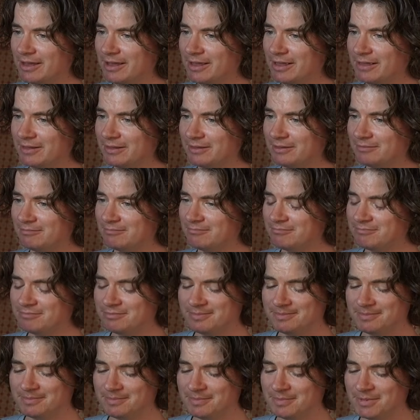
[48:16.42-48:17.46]
and
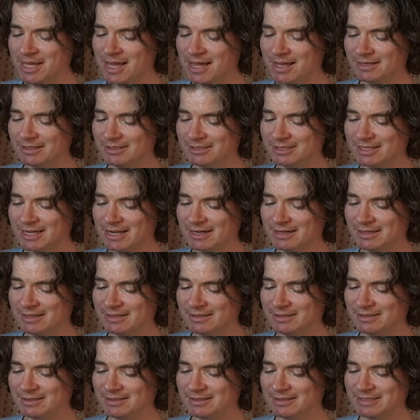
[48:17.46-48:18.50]
yeah, and just kind of
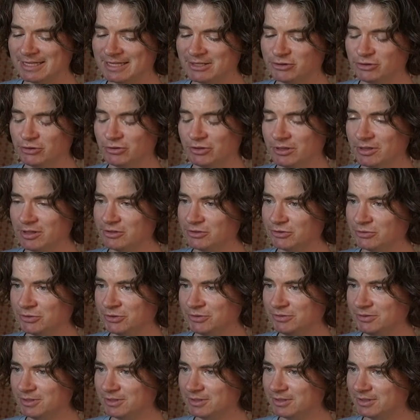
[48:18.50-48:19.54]
stay true to those
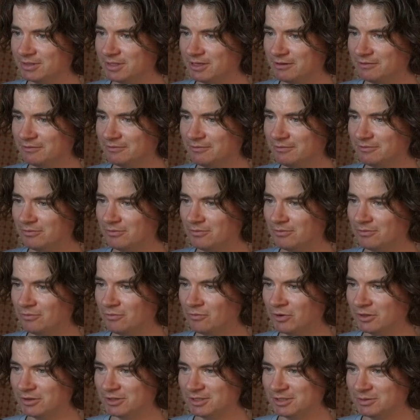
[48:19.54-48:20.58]
roots of
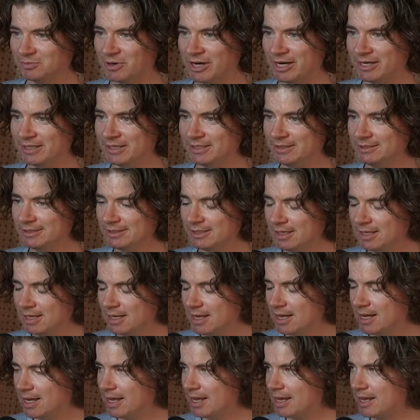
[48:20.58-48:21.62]
what this brand is.
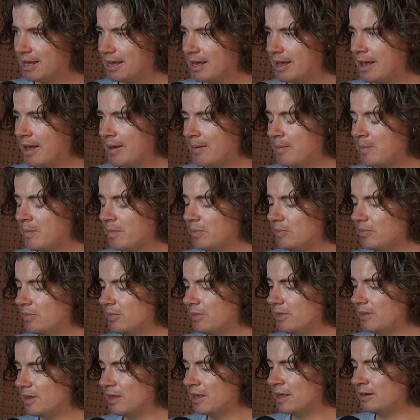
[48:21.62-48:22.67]
Um,
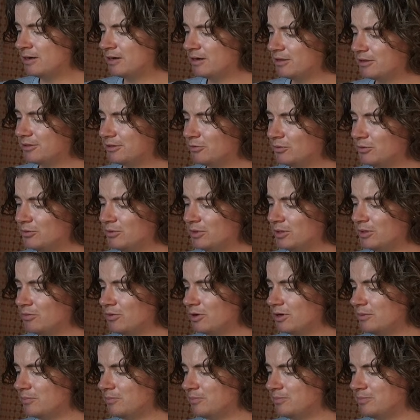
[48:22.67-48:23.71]
and another thing we really
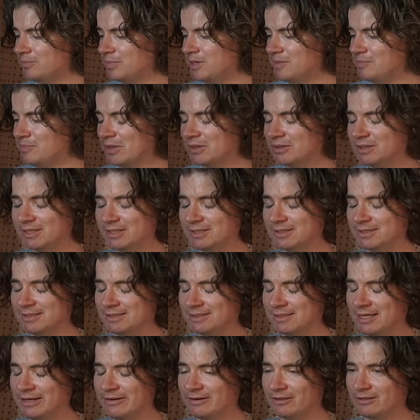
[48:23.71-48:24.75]
want to keep building
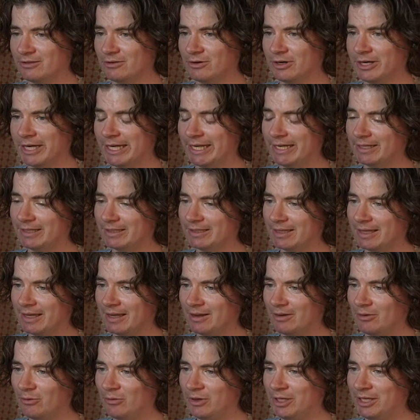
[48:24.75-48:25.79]
is gear authority.
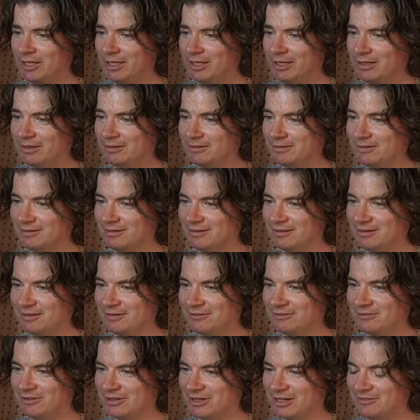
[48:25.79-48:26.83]
Like we
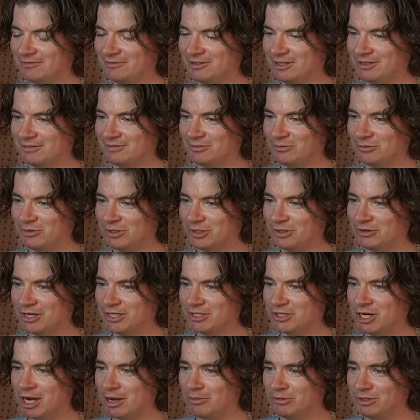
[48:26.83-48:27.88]
feel like have done a really
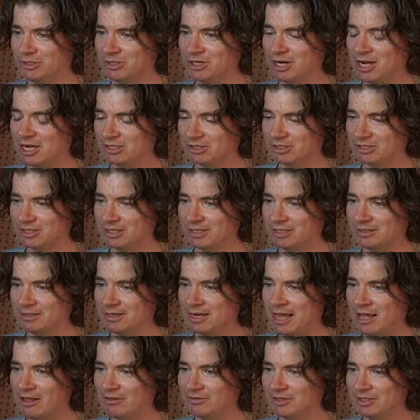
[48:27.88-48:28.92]
great job with Josh
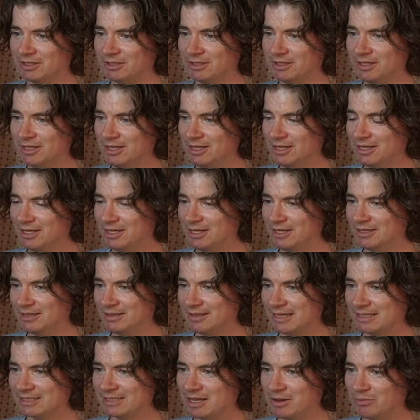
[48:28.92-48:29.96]
and Alvin in
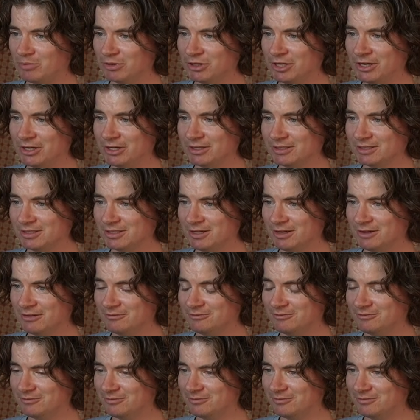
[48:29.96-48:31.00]
the last couple years
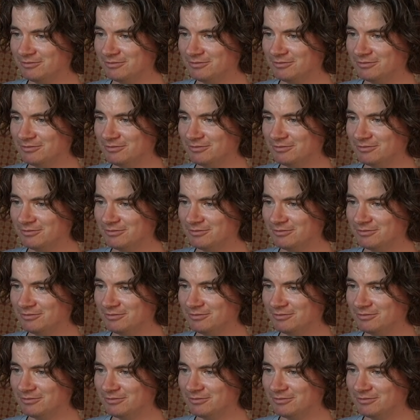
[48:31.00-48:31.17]
of